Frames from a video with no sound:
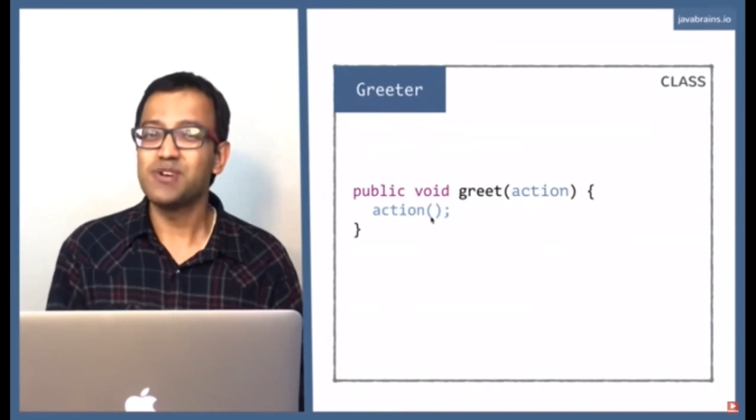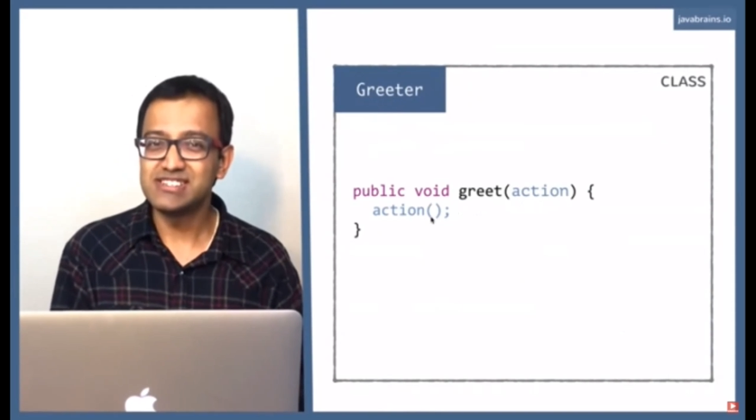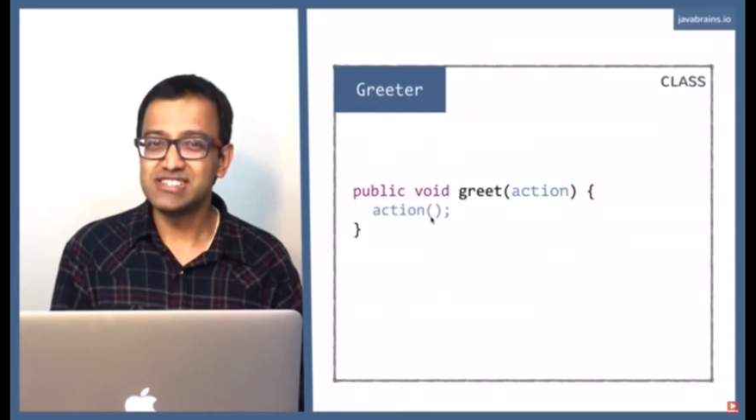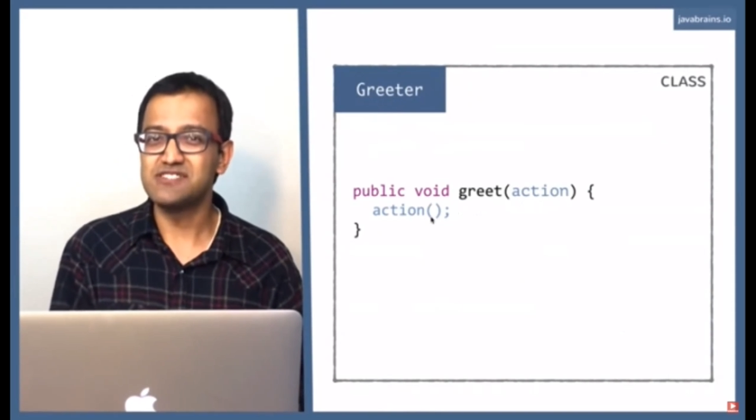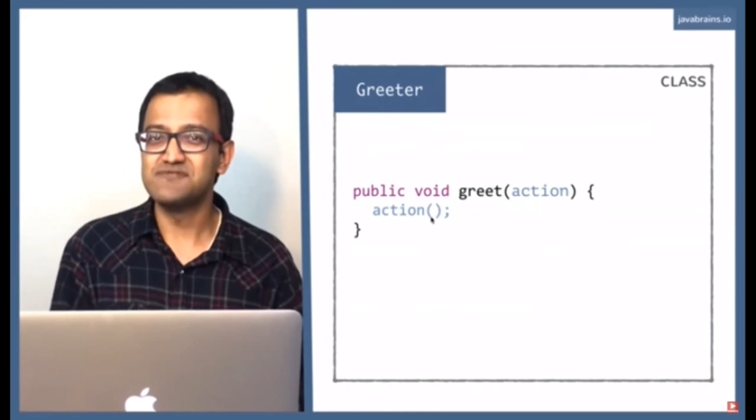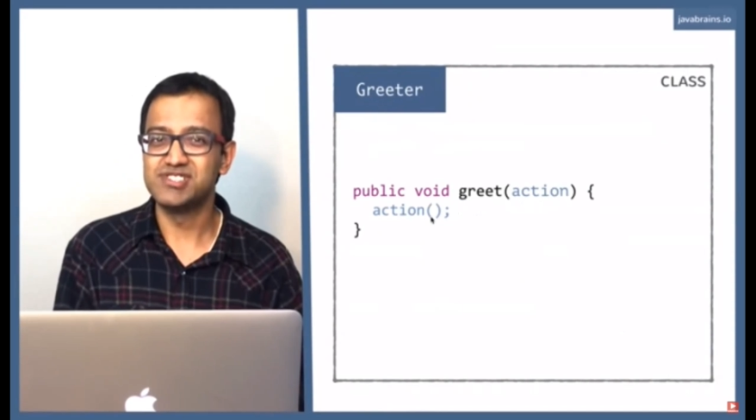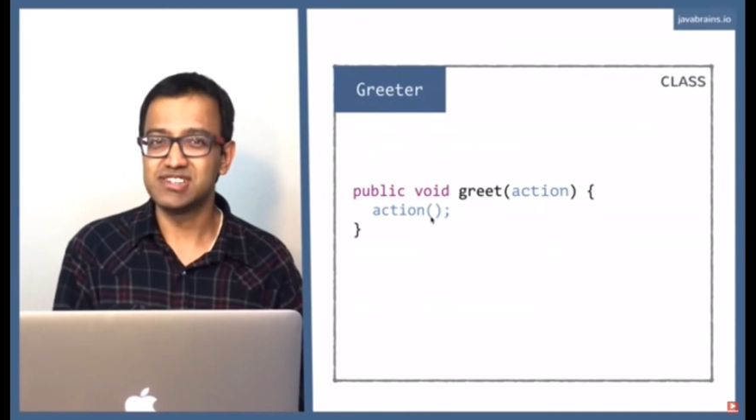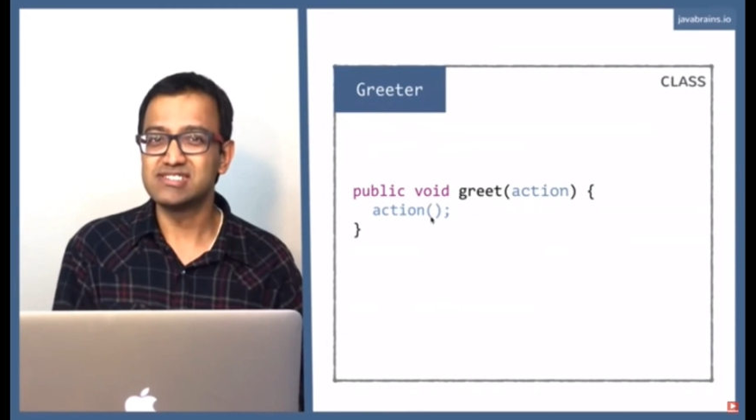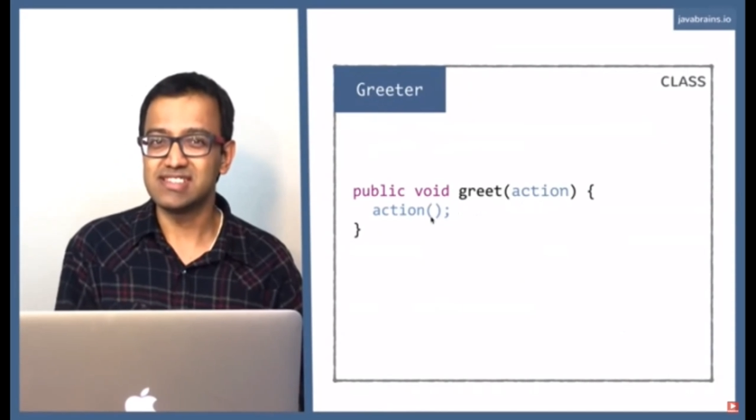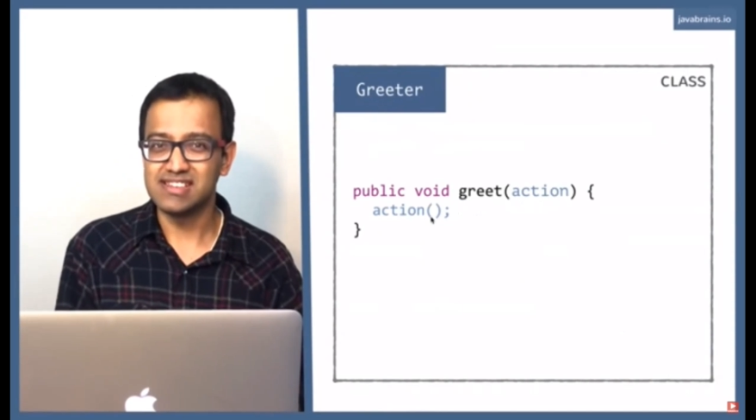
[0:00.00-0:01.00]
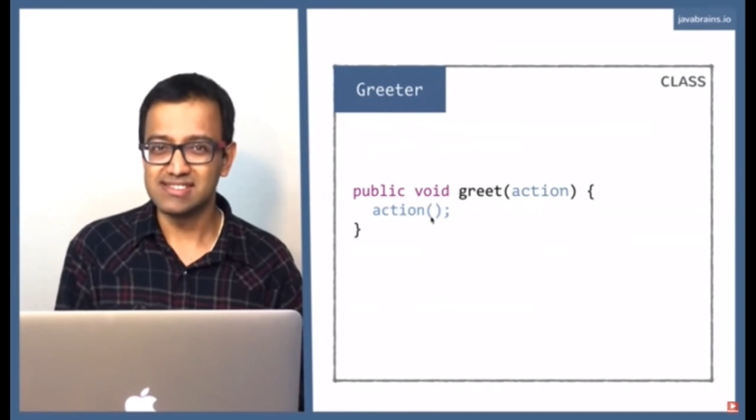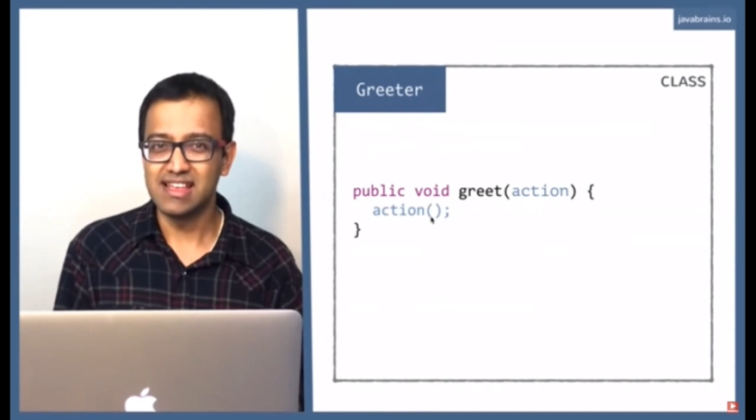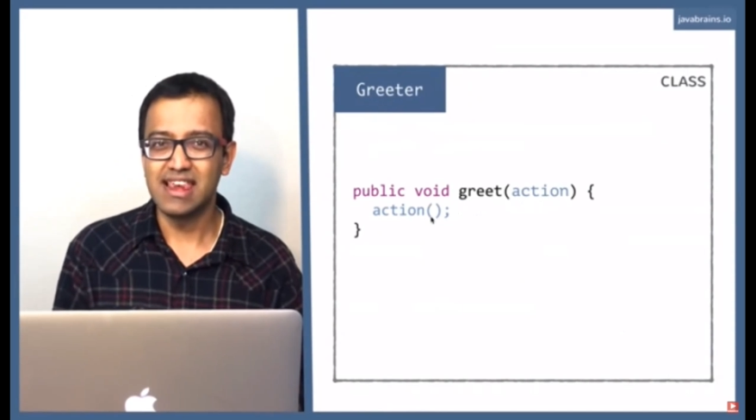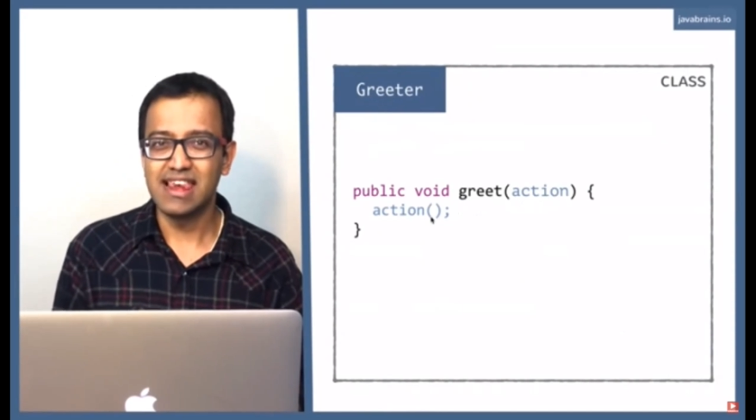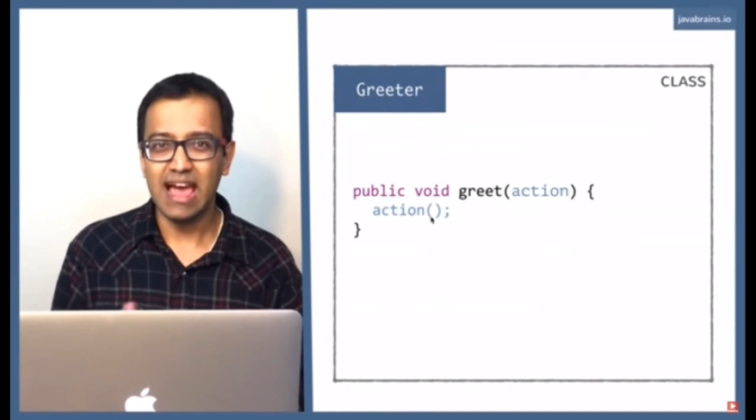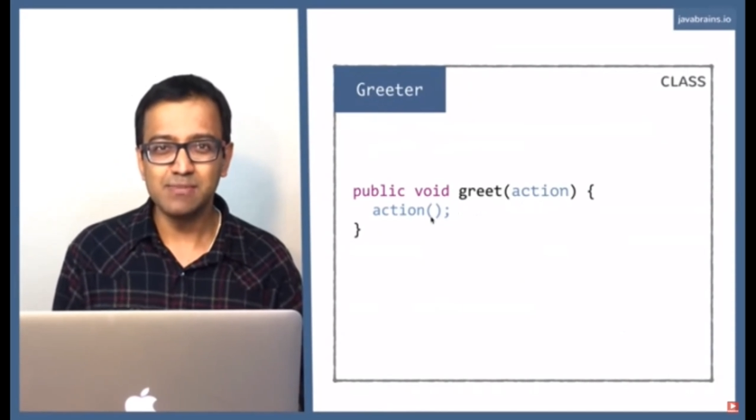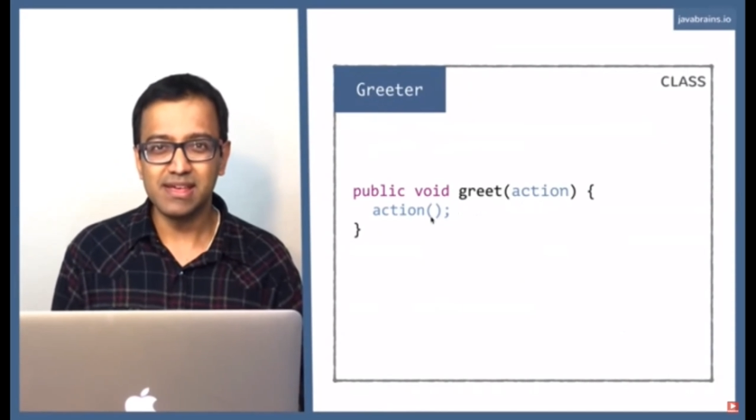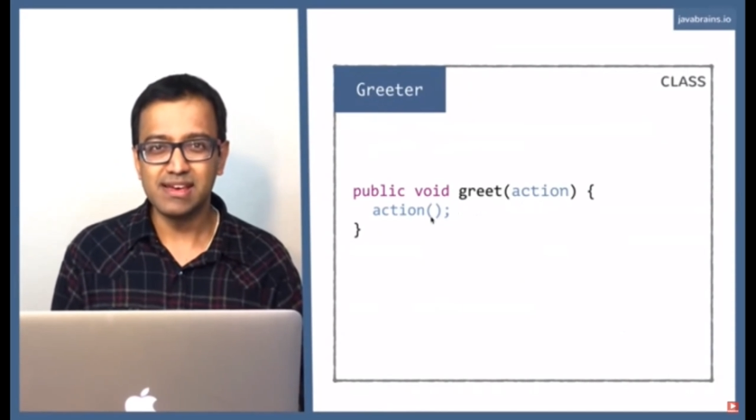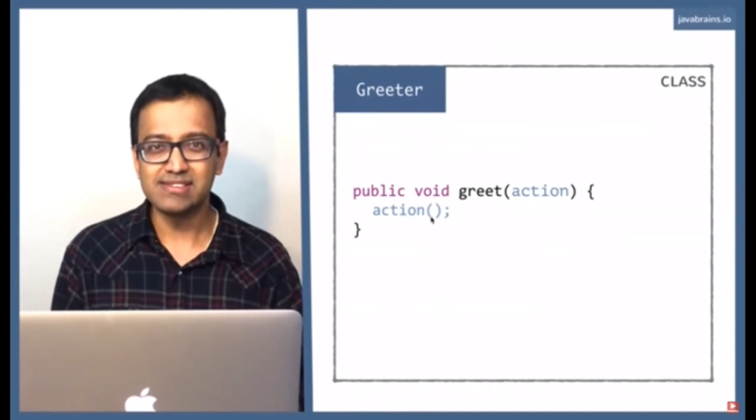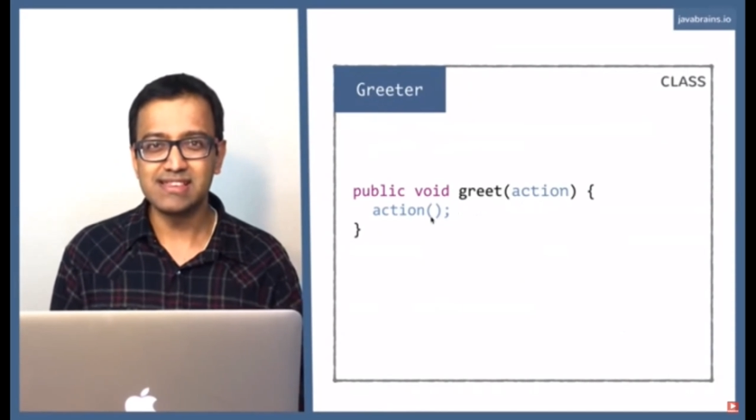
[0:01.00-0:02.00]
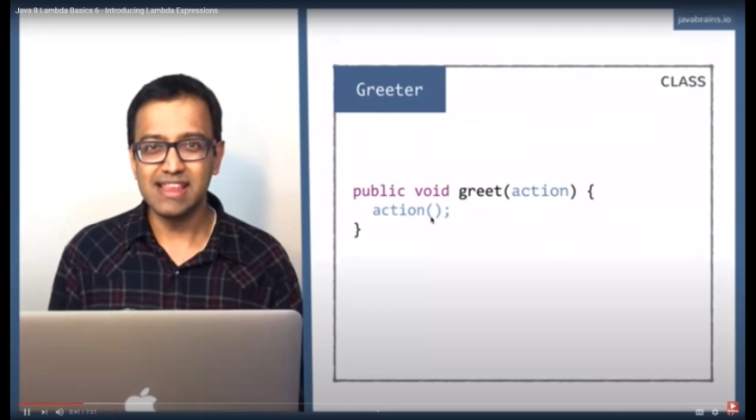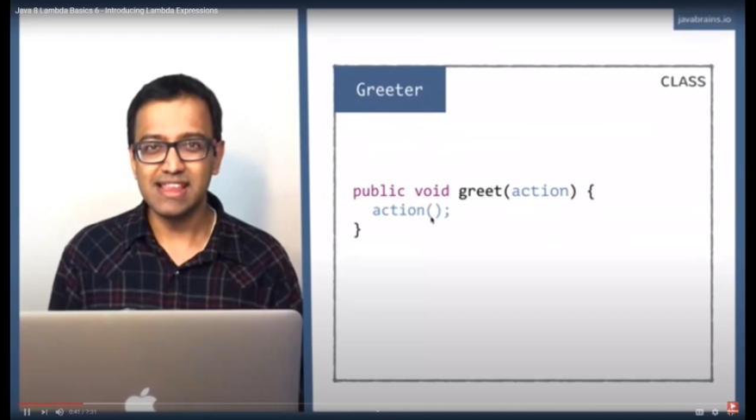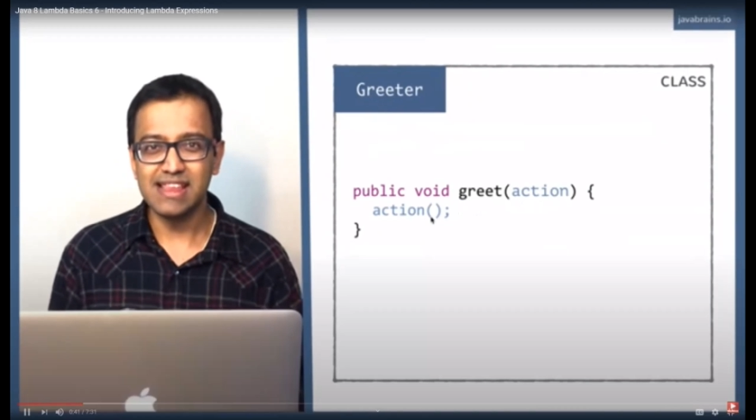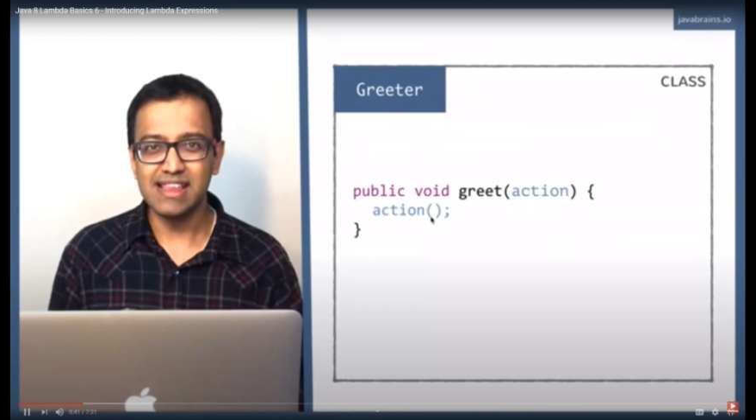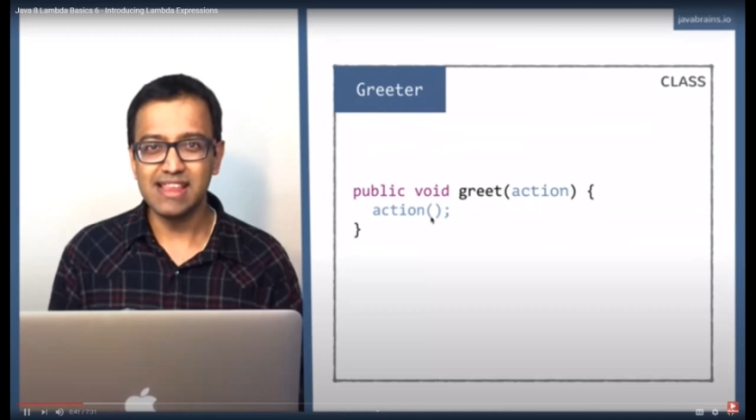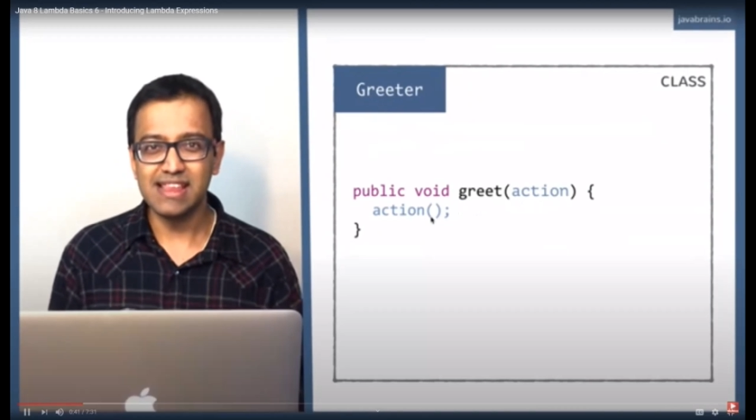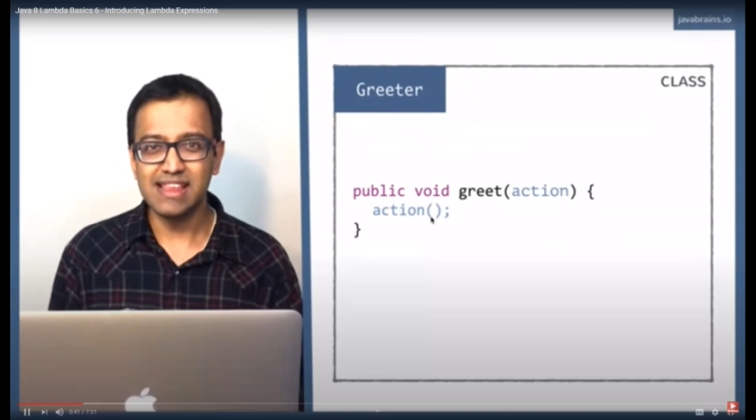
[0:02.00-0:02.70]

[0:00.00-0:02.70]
achieve just this. Lambdas lets you.